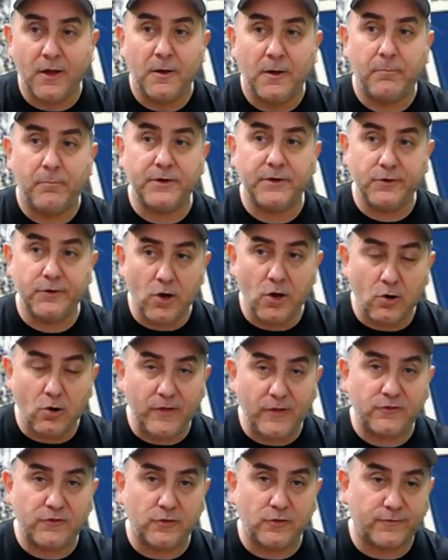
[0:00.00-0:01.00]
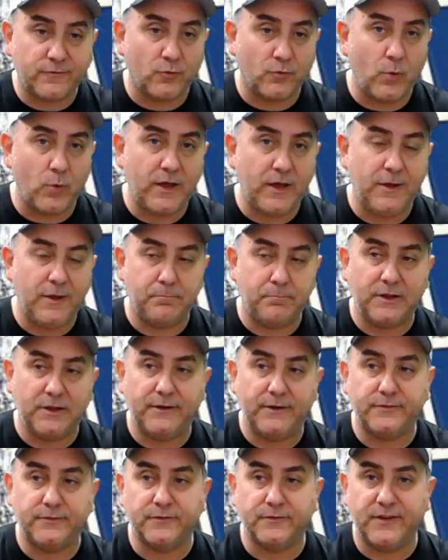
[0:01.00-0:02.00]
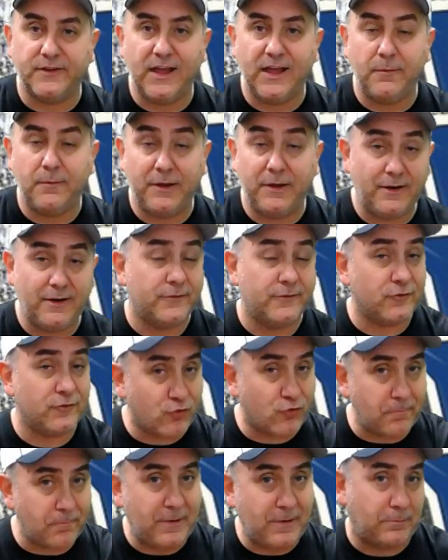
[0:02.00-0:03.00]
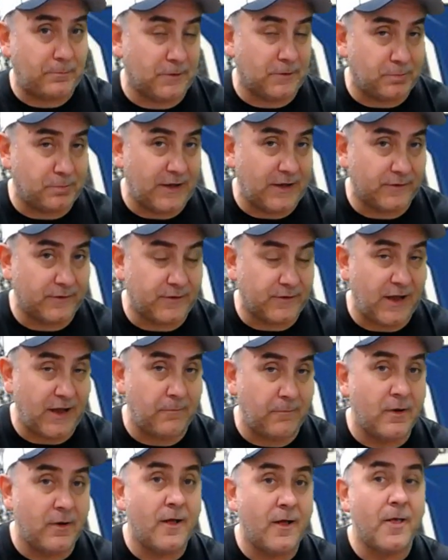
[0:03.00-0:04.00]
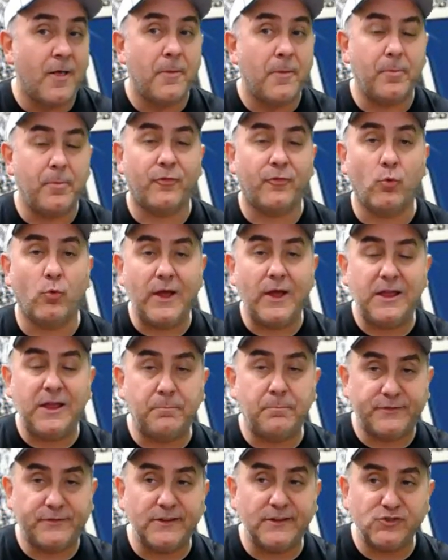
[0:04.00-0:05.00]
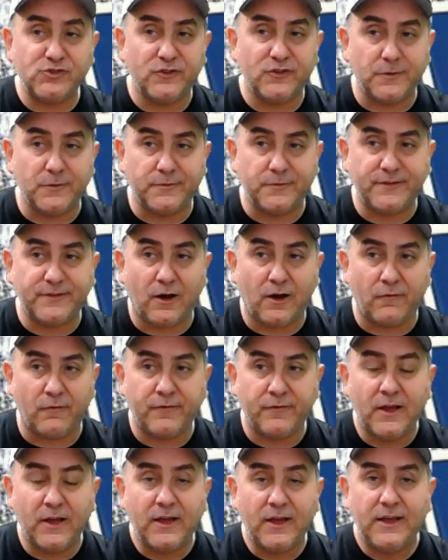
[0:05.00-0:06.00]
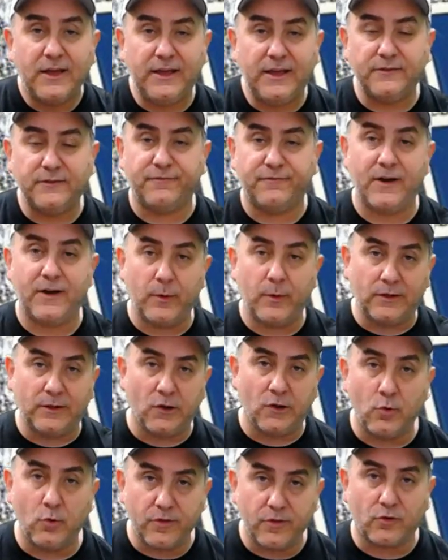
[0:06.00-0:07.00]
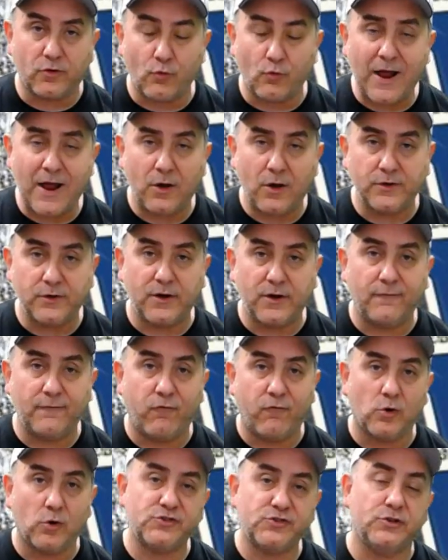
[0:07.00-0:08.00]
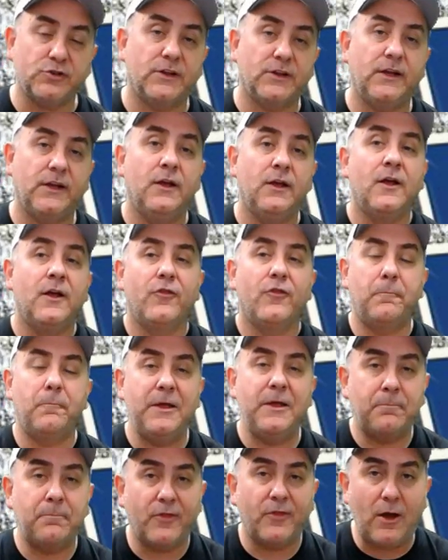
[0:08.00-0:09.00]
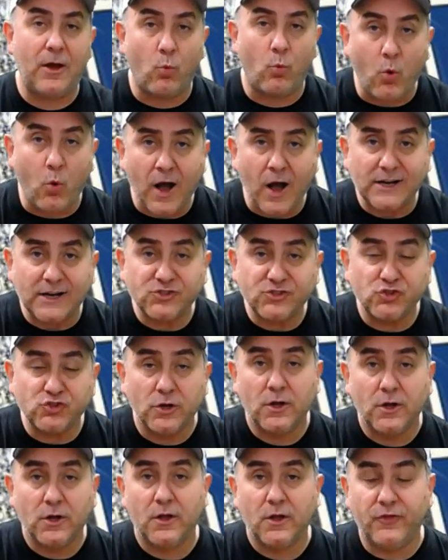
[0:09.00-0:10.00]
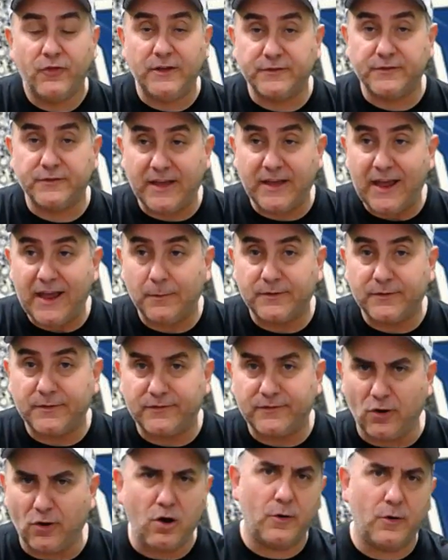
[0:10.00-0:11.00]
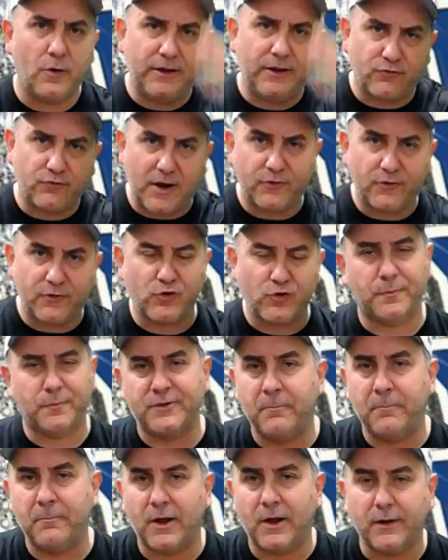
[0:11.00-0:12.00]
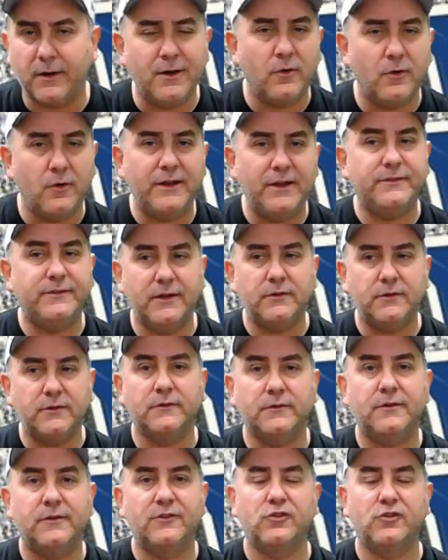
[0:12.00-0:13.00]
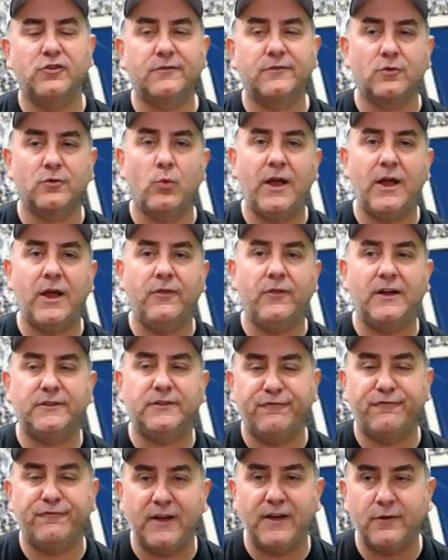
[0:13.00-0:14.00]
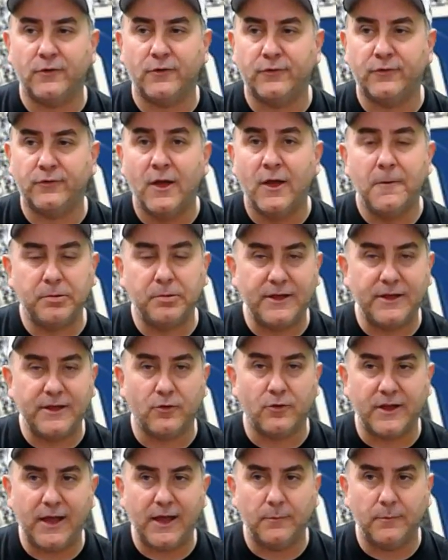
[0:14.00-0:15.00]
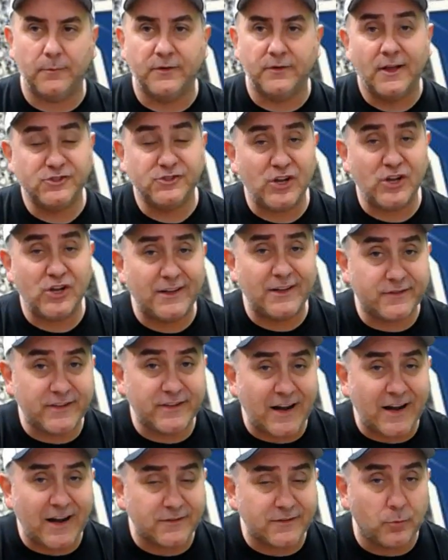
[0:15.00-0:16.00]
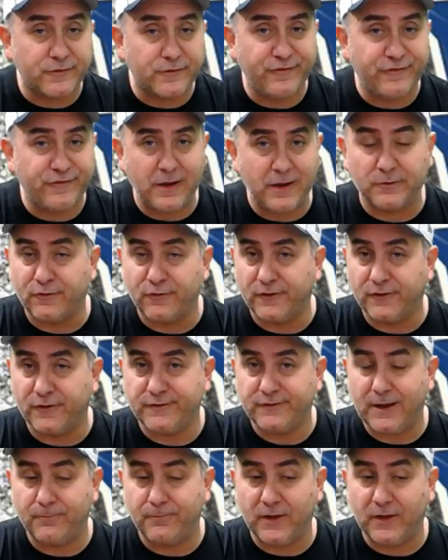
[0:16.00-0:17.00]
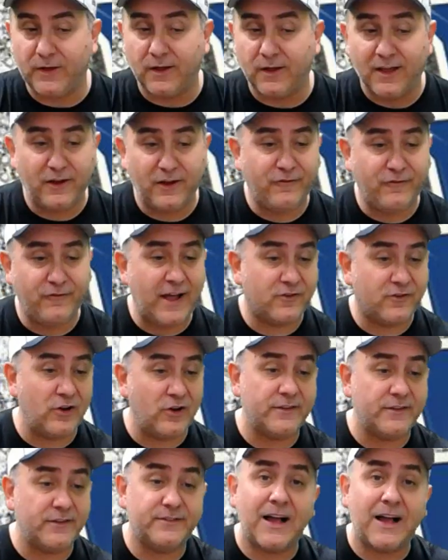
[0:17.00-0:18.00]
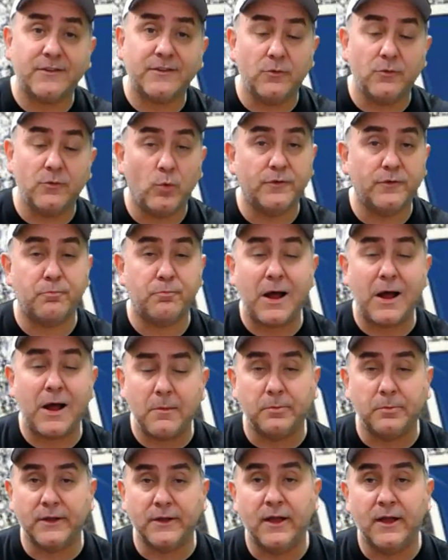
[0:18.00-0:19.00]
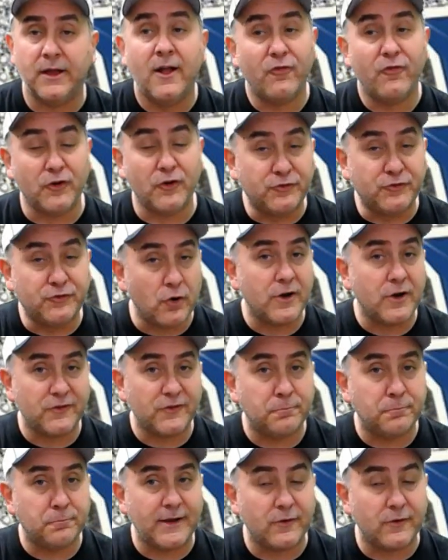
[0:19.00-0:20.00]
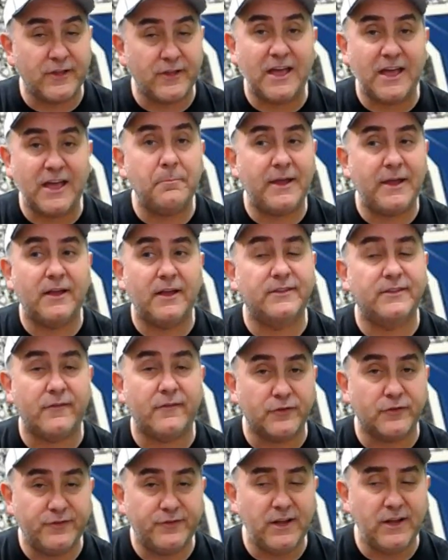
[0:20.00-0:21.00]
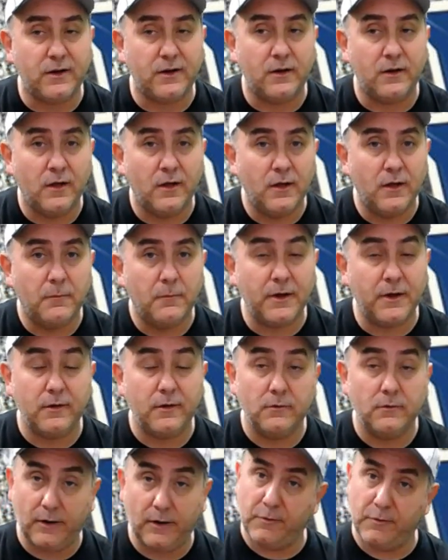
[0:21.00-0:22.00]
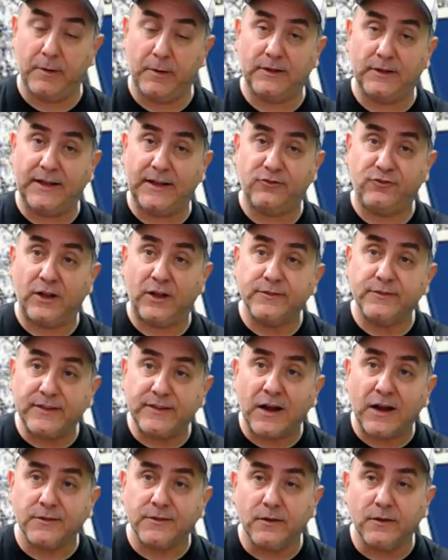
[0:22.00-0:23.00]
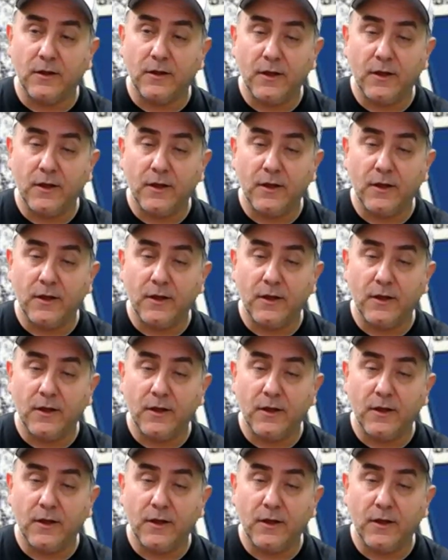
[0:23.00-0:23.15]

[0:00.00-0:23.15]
But no, that's just the way he plays his game. He doesn't trip people to play his game, but the way he positions himself, he's very low to the ground. And unfortunately, the people that watch these games, they say, he tried to trip somebody. No, he didn't. It's just the way that defenders play their games. John Stockton was famous for the same thing. In fact, John Stockton was probably the dirtiest player the NBA has ever seen. But everybody liked John Stockton.